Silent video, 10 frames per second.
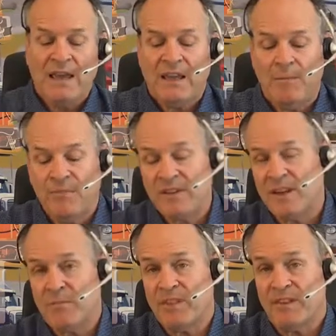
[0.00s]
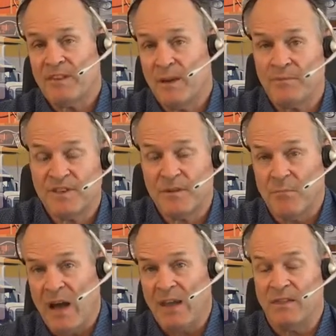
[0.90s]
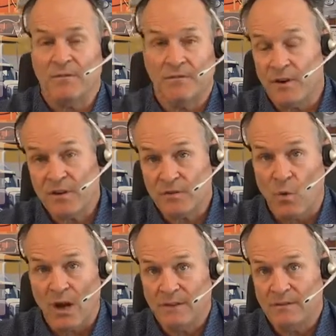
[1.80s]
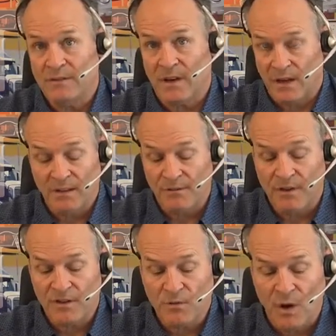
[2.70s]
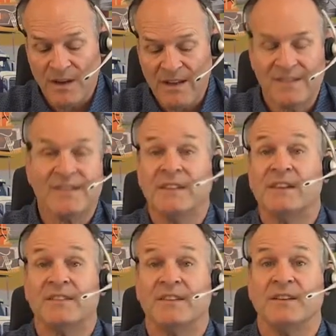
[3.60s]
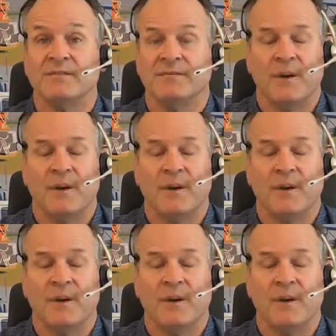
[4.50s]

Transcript: keep these empathy tips in mind. The first one, all right, the first one is to listen.